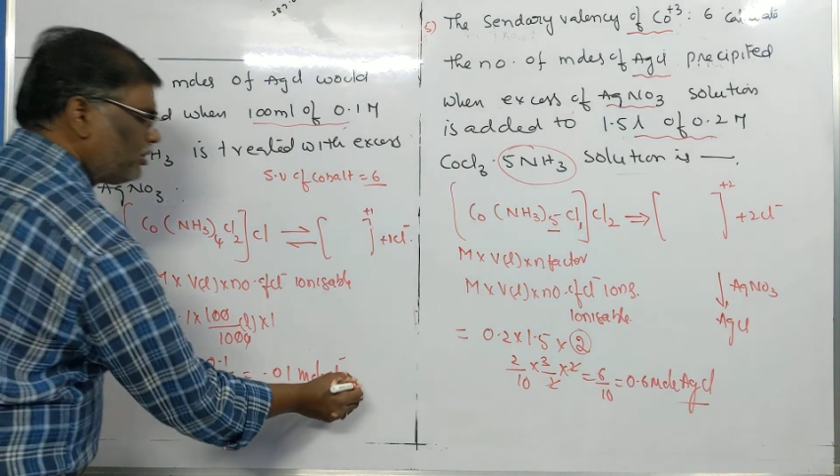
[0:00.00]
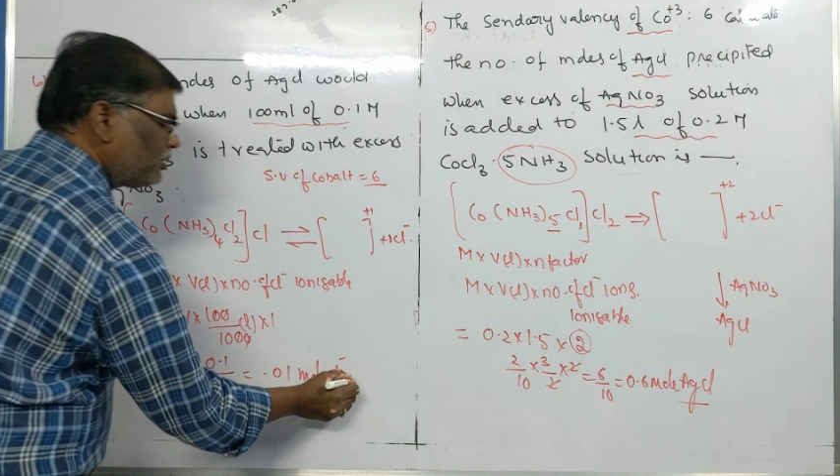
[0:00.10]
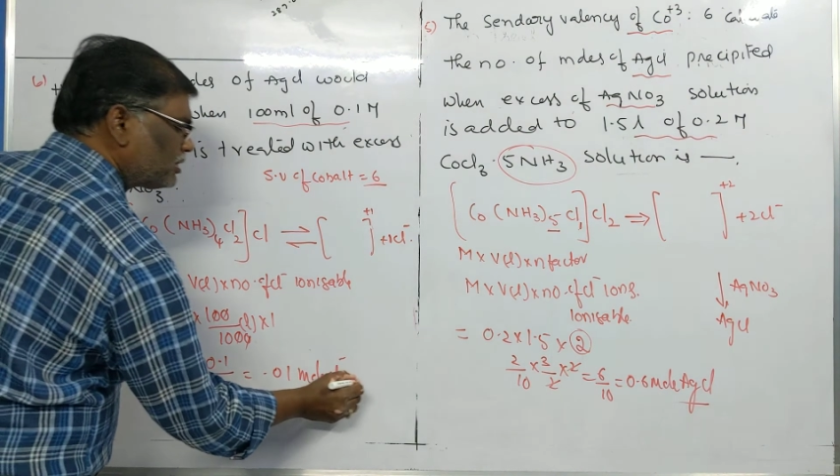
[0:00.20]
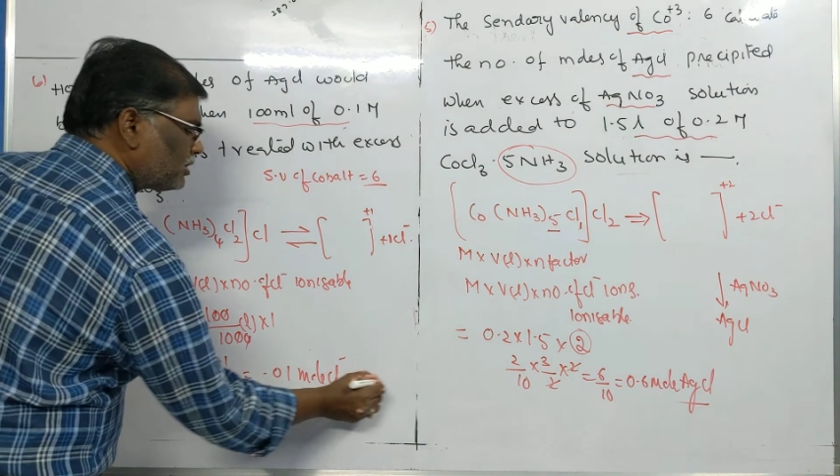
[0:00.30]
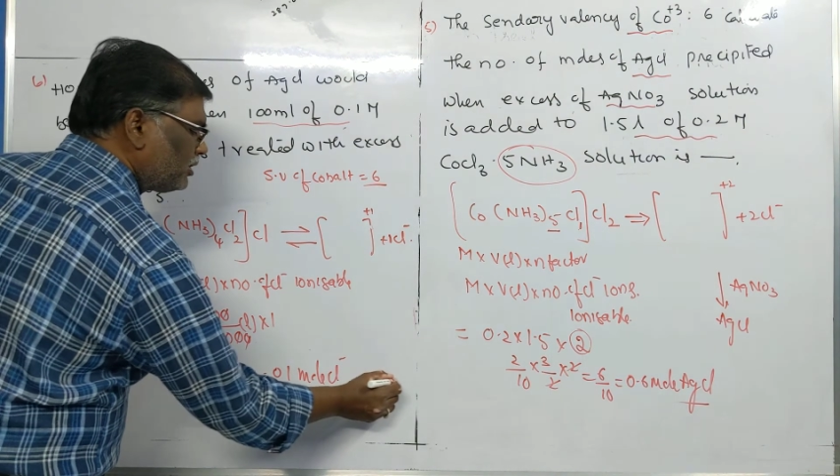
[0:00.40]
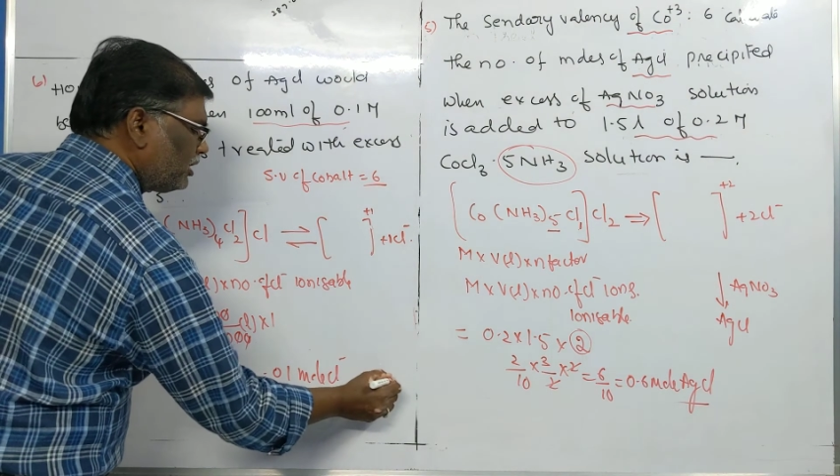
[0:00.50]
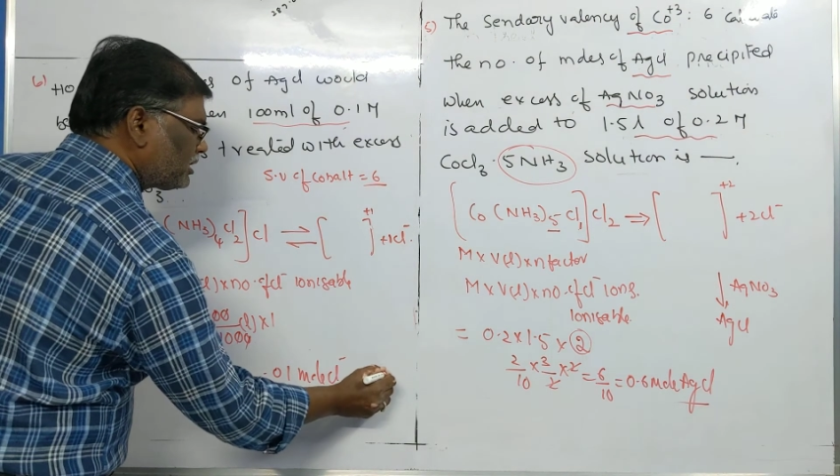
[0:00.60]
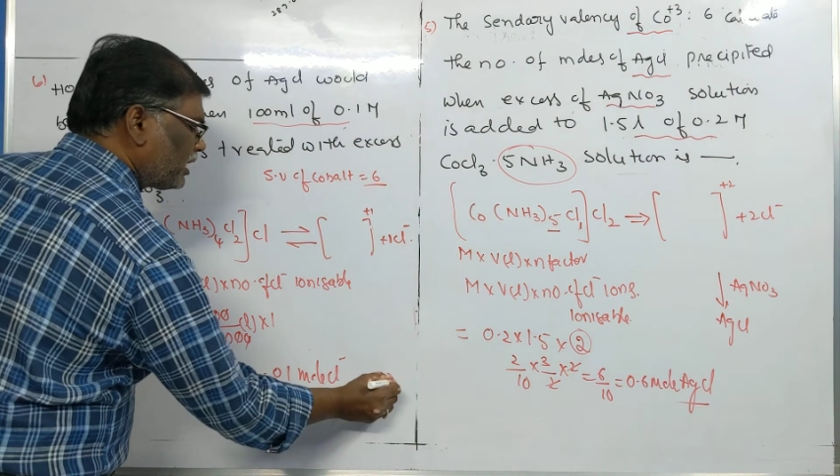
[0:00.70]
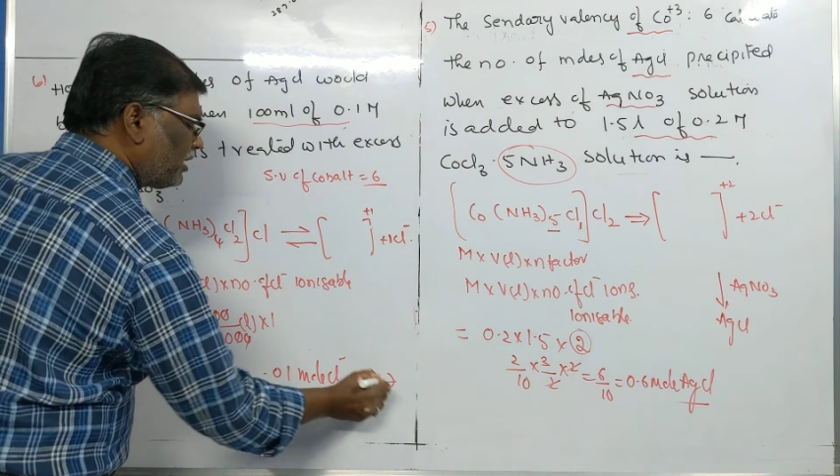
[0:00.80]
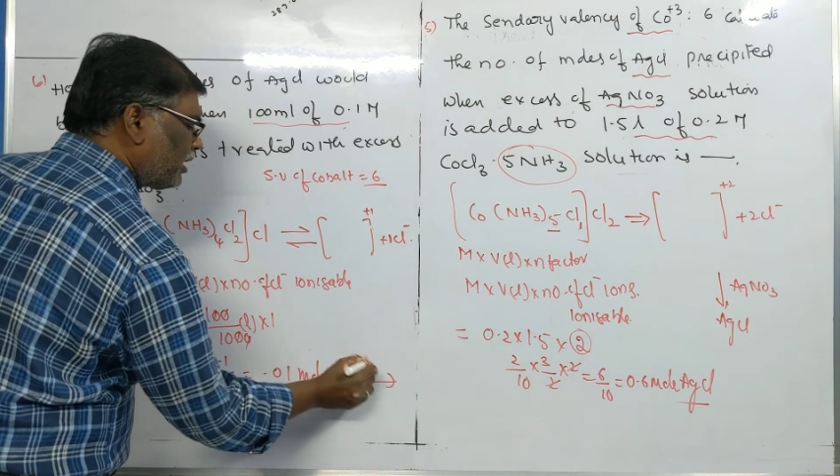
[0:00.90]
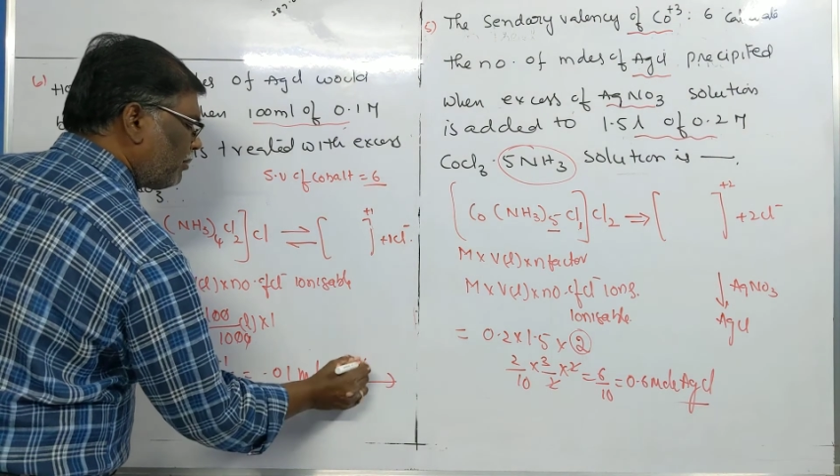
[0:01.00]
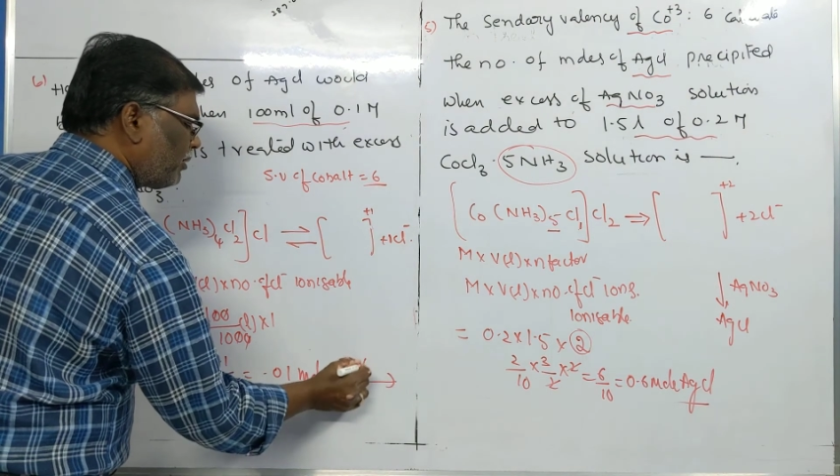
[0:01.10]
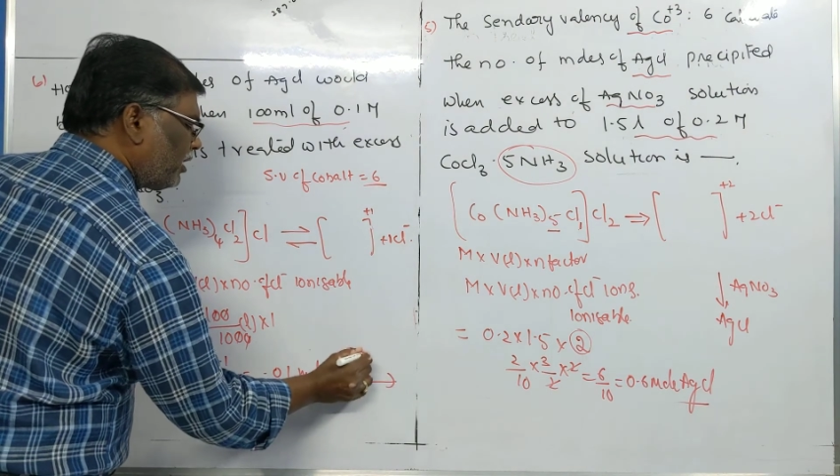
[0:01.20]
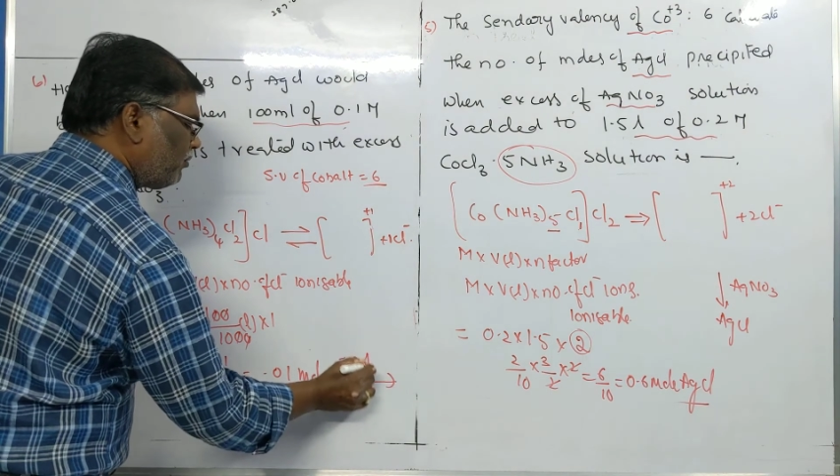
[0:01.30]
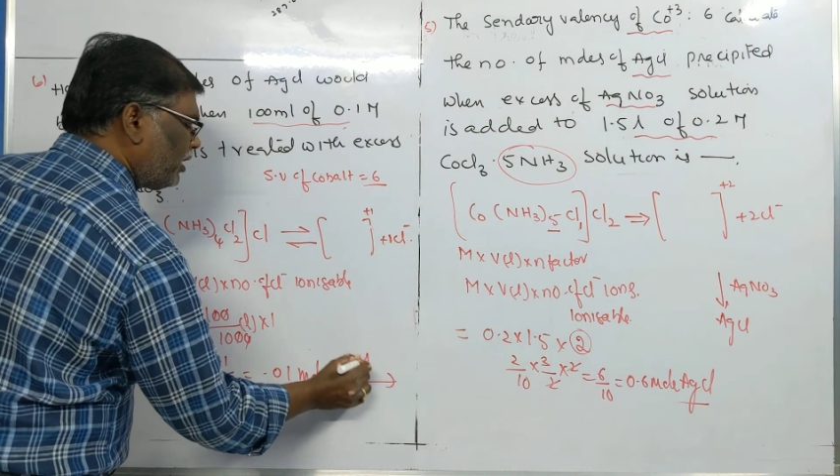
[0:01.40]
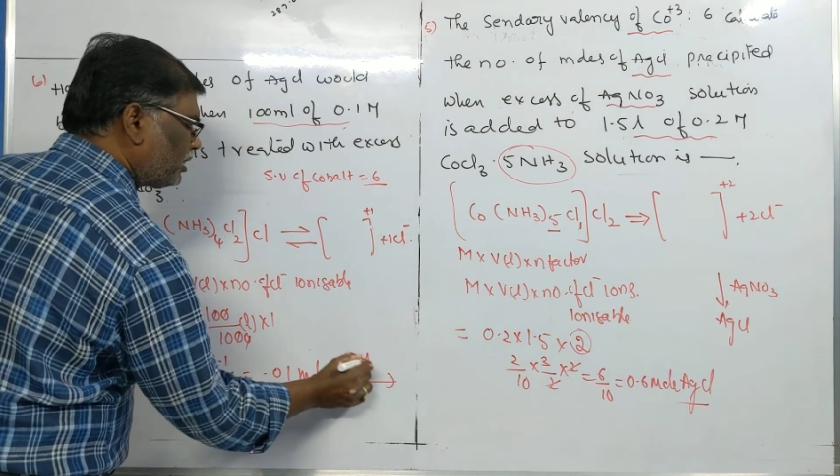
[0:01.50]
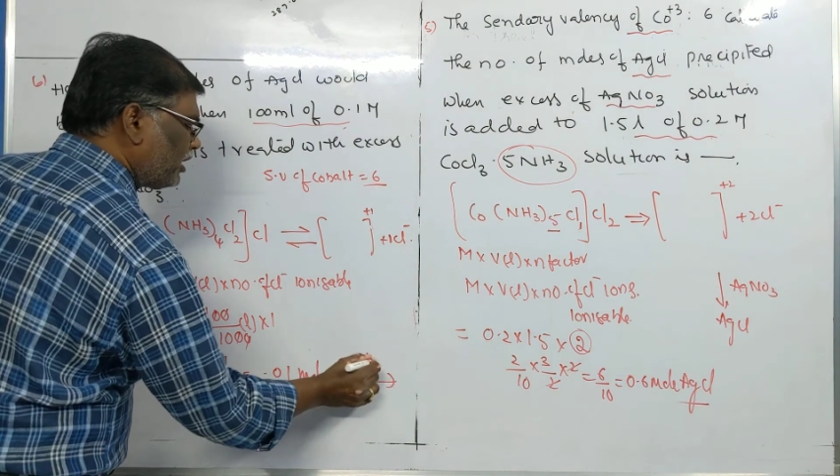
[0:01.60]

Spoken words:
So this can combine with